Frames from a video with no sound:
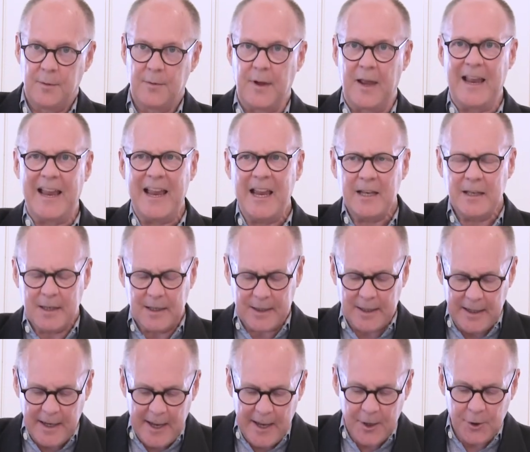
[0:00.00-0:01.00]
They eat
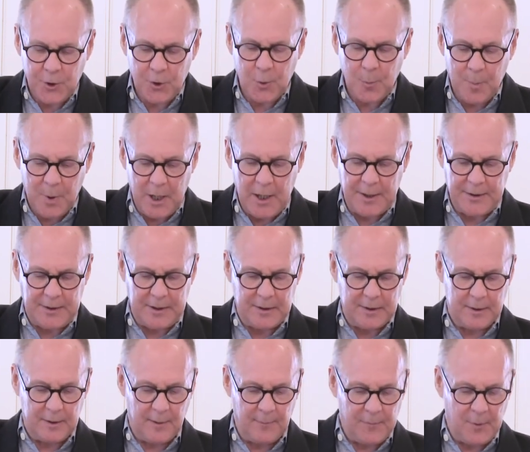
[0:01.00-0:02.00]
the inner body
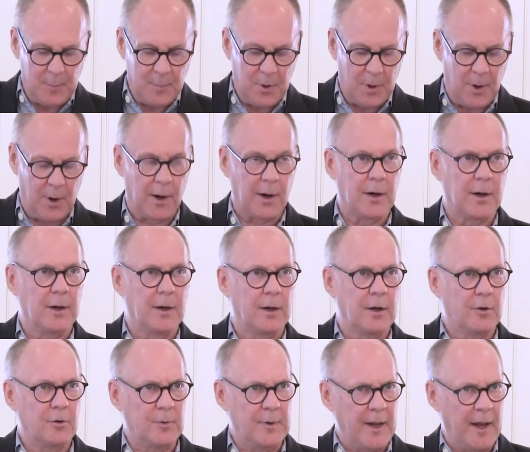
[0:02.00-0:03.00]
of the bark,
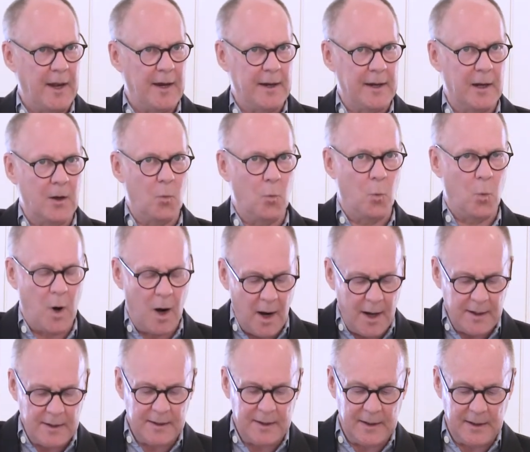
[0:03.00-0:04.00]
creating
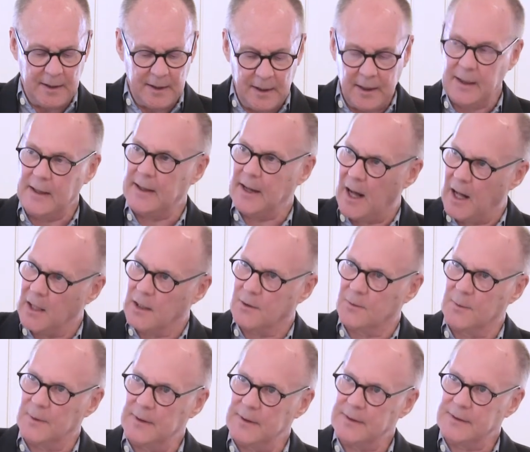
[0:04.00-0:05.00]
winding
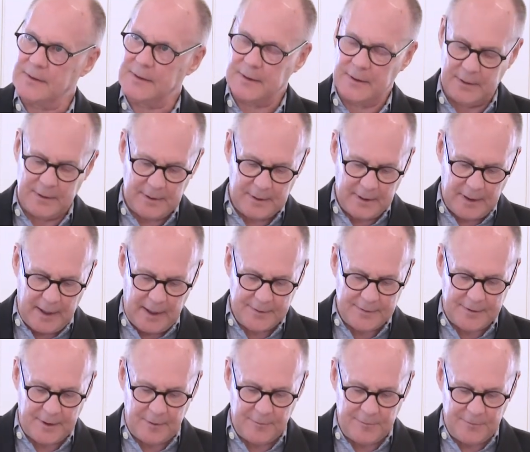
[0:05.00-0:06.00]
galleries
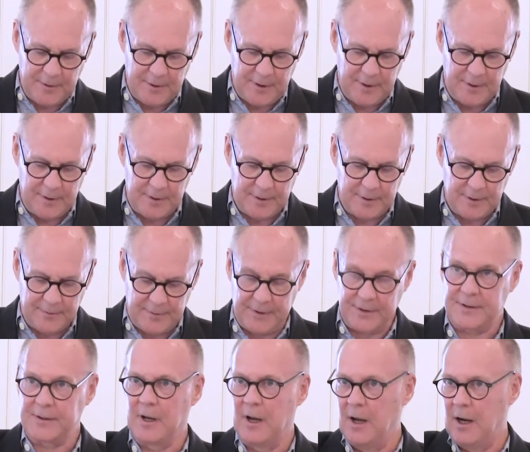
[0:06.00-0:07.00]
as they feed.
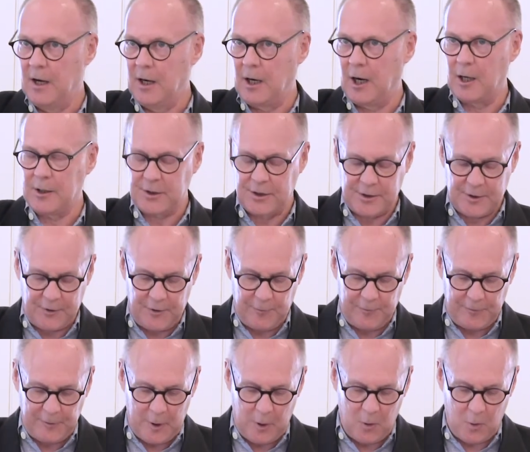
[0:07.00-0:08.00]
This cuts the
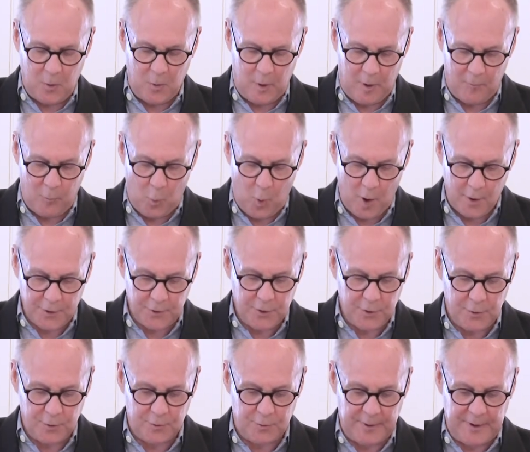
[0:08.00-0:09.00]
flow of water
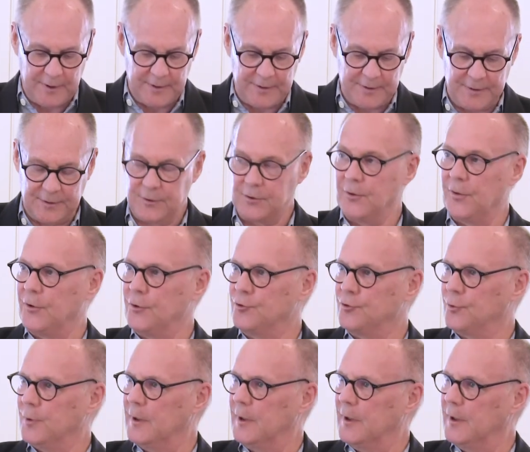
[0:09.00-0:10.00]
nutrients to the
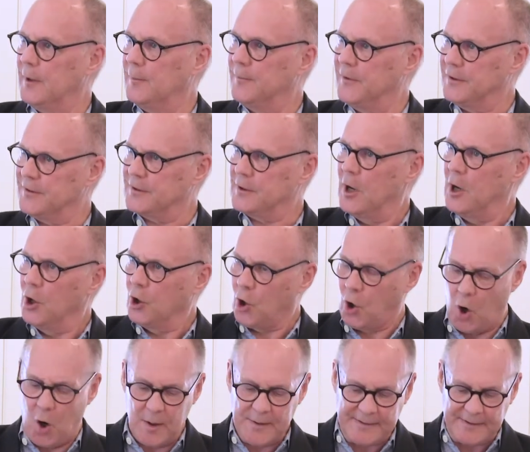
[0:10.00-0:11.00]
tree. This
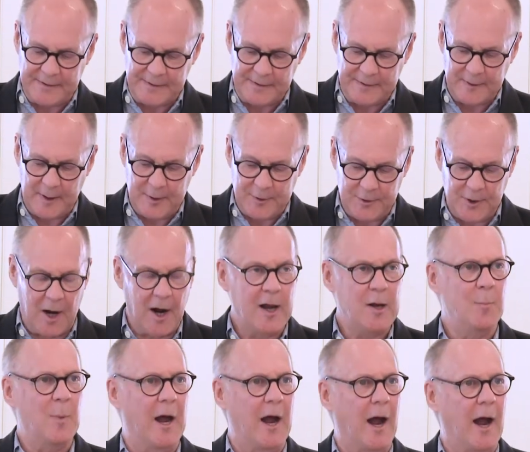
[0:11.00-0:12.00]
causes
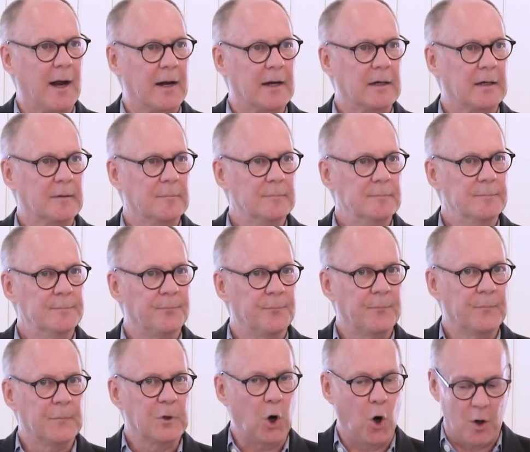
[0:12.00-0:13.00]
dieback,
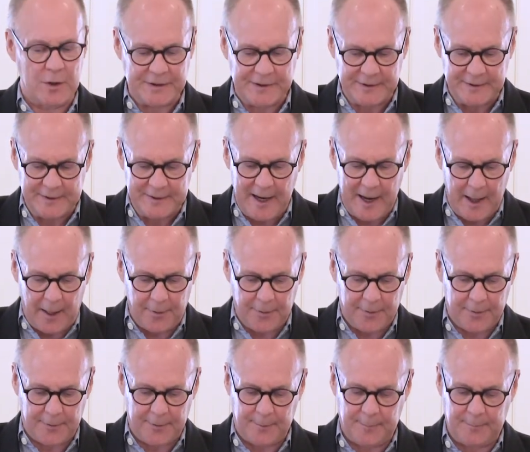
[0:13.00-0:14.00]
causes death.